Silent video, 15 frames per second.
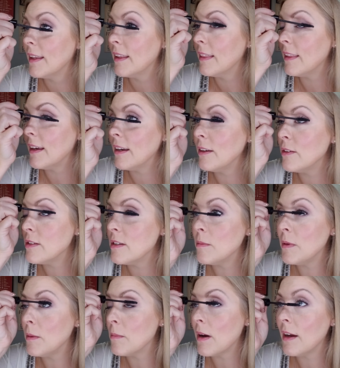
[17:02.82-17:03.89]
That used to
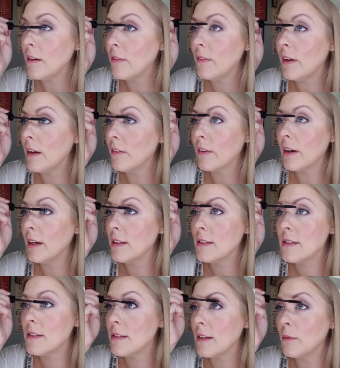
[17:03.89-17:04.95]
be my
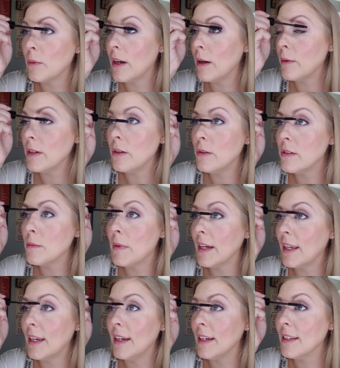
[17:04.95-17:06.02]
favorites and would use in my
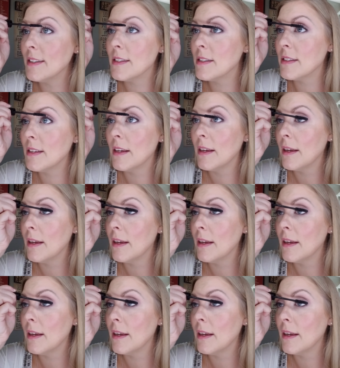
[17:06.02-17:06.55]
kits.